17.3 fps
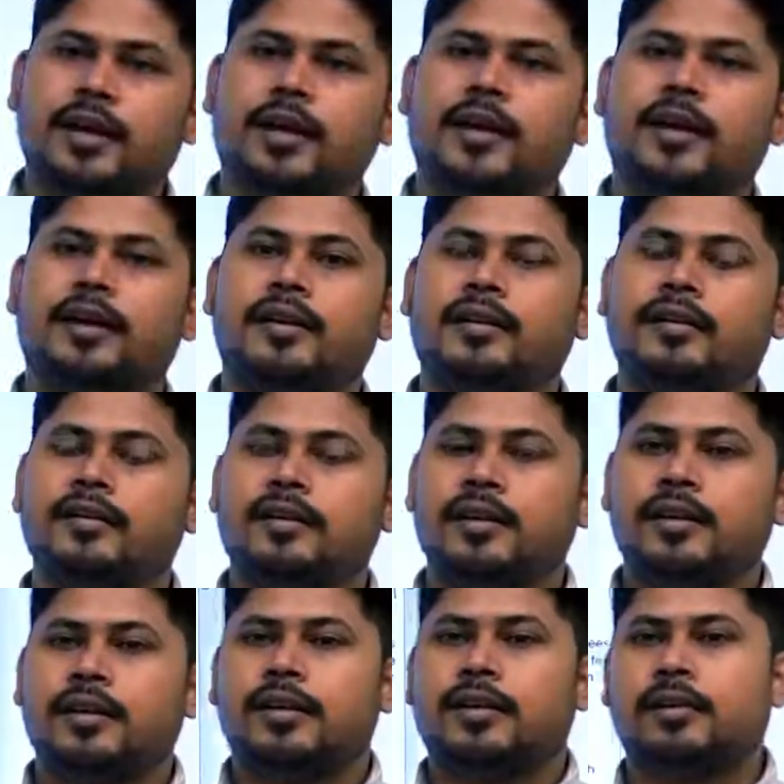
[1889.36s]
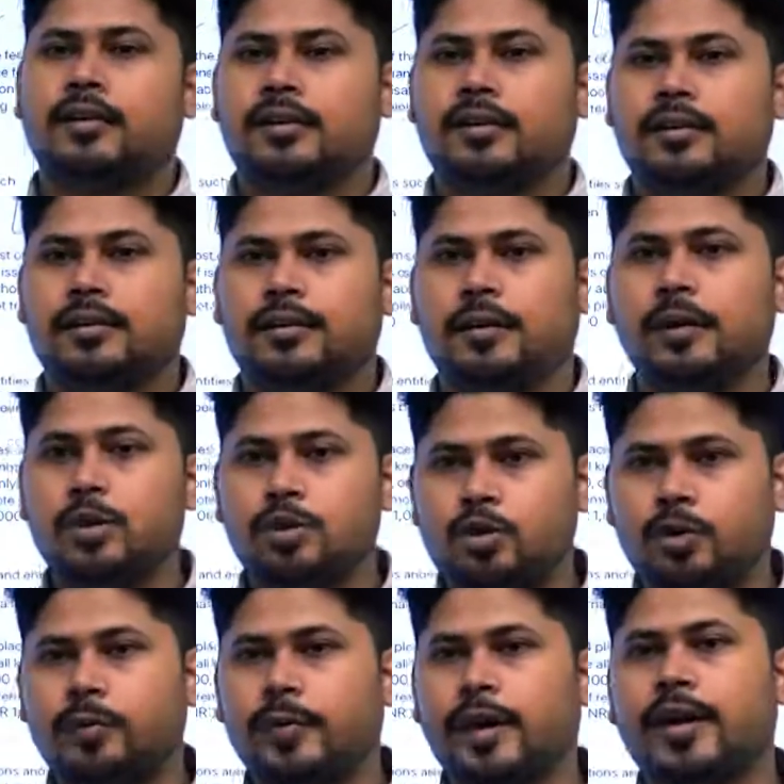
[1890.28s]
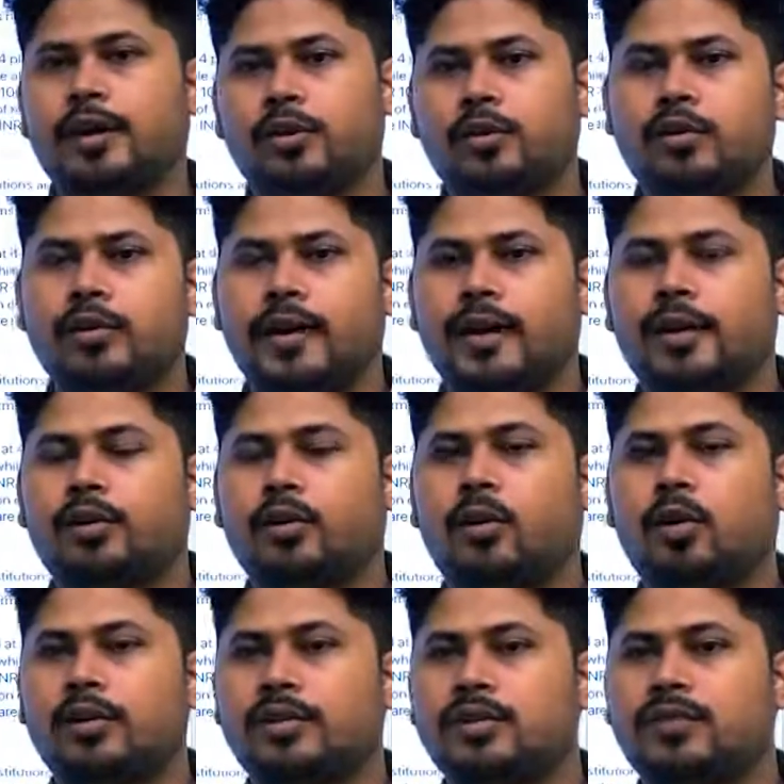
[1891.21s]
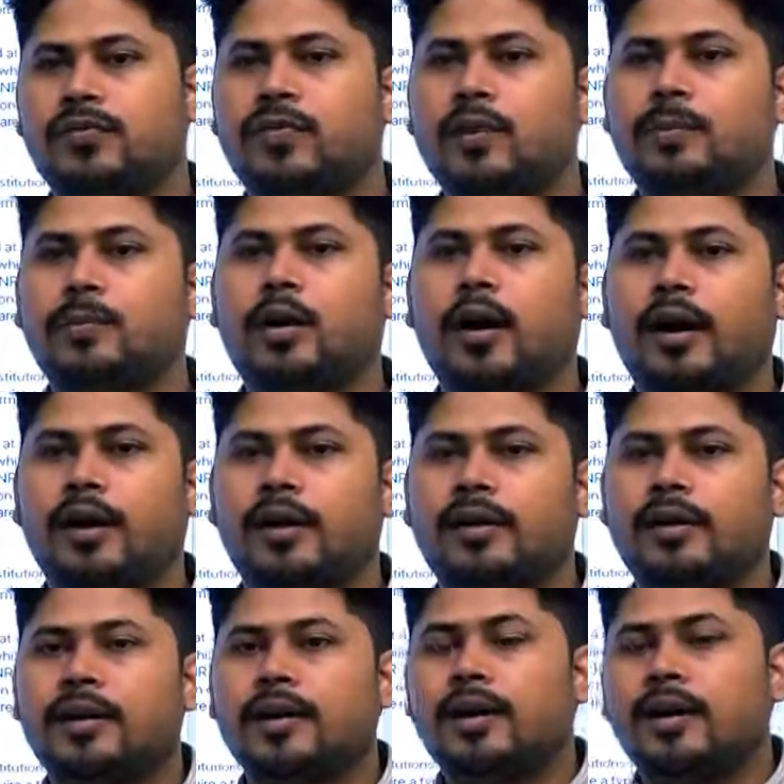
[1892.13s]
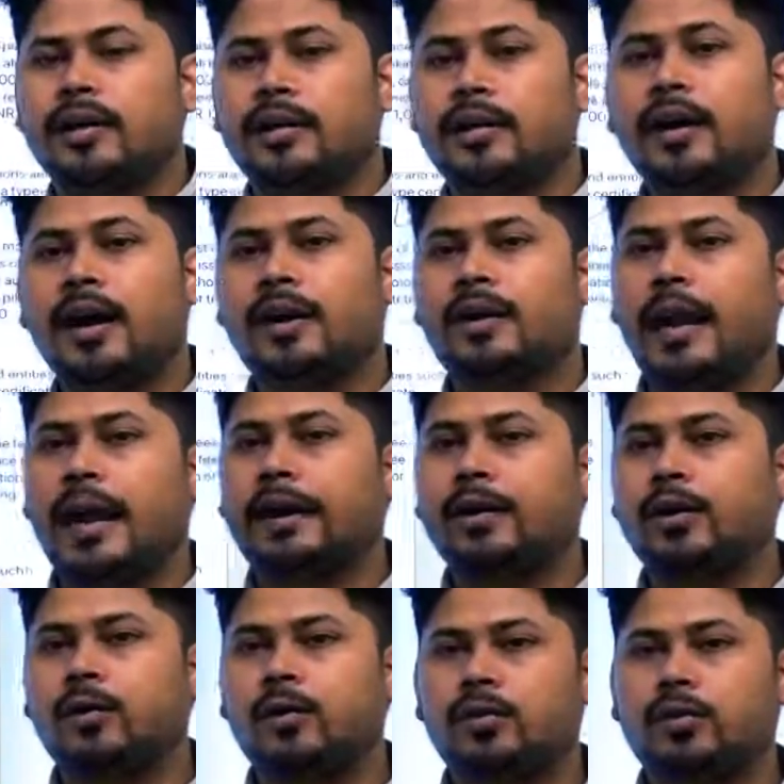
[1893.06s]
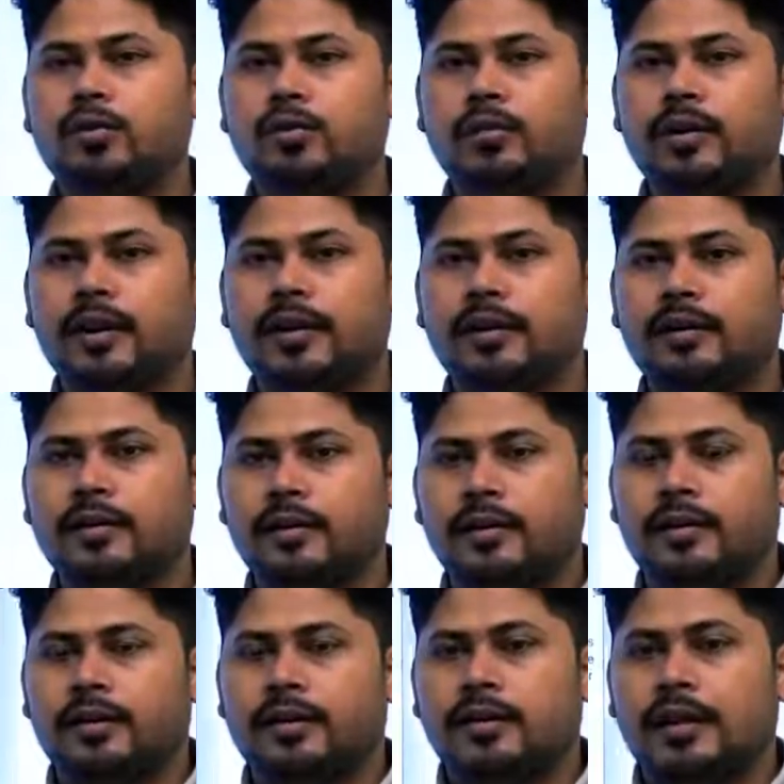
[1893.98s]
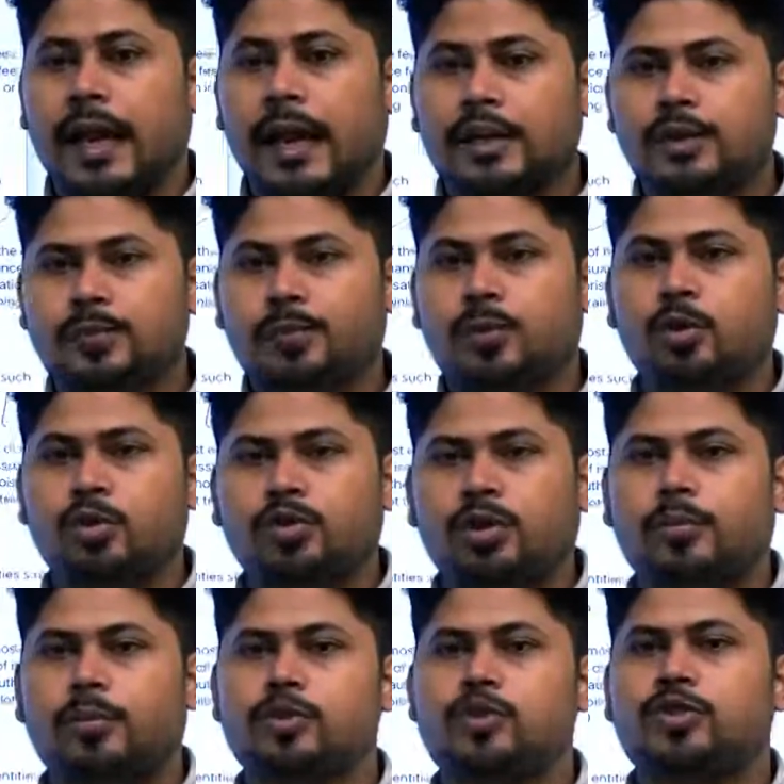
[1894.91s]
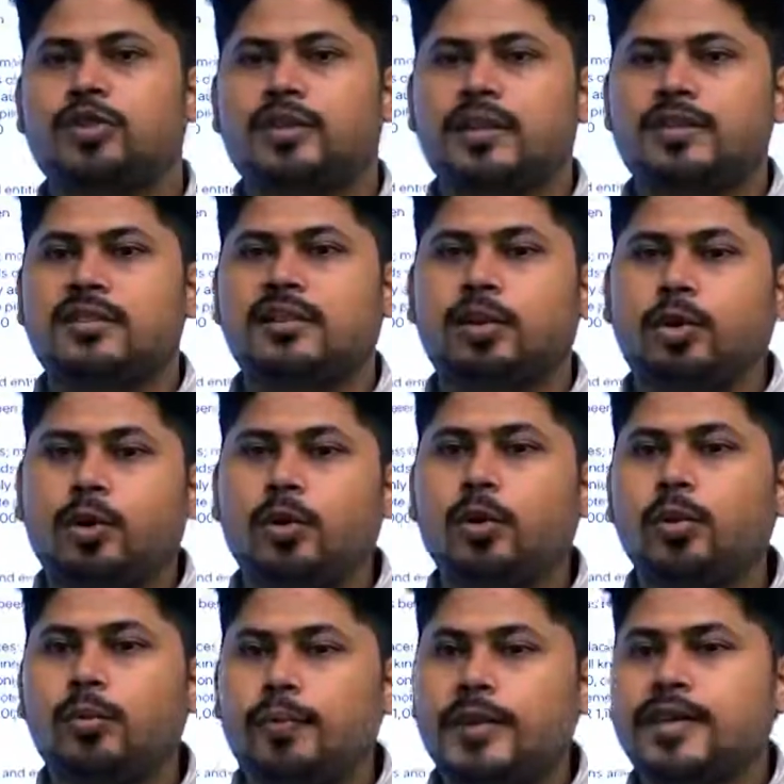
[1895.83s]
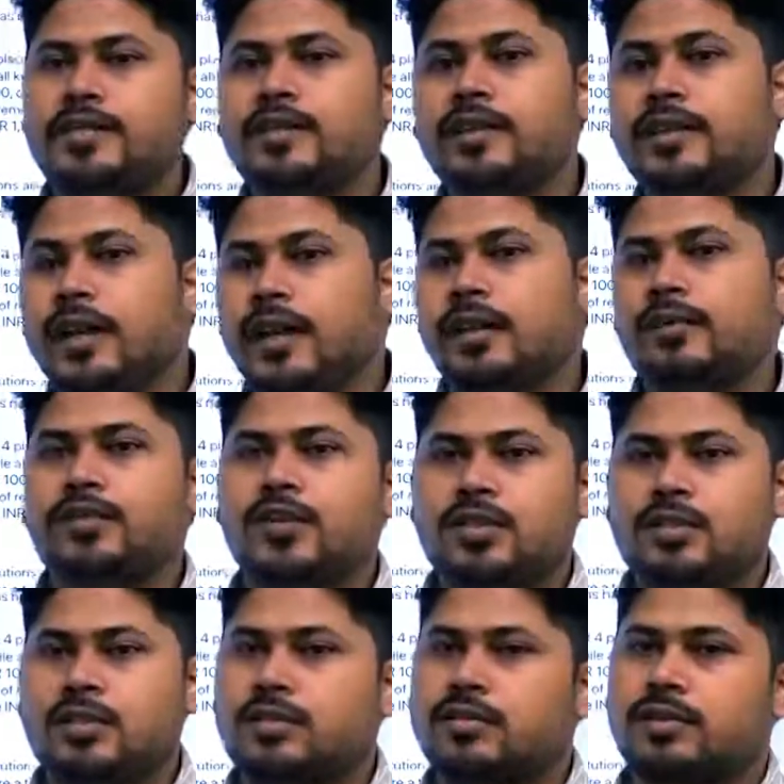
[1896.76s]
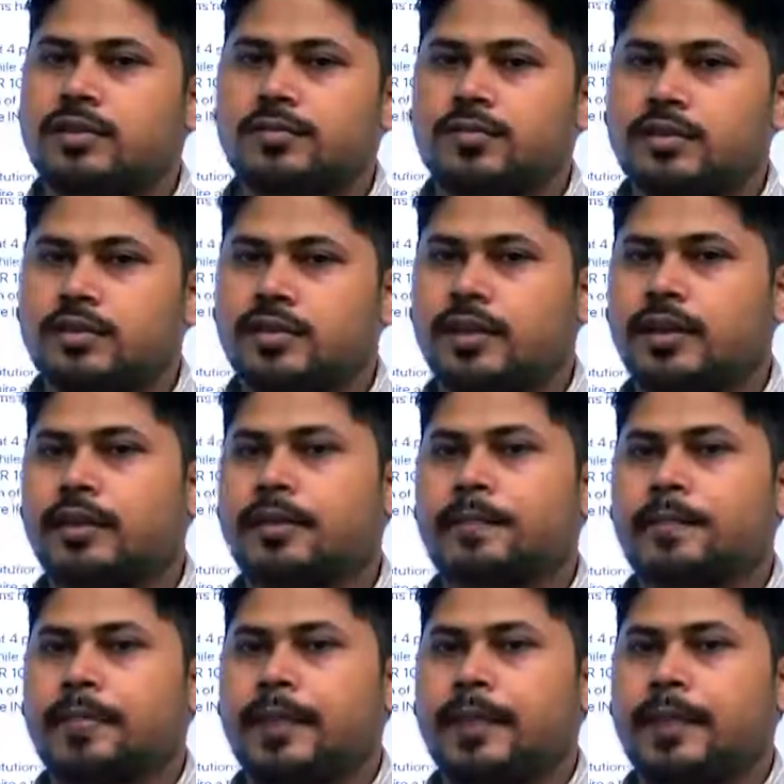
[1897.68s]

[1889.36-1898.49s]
and Zomato and all this Flipkart, they are trying to like explore the opportunities in drone based delivery systems, you know?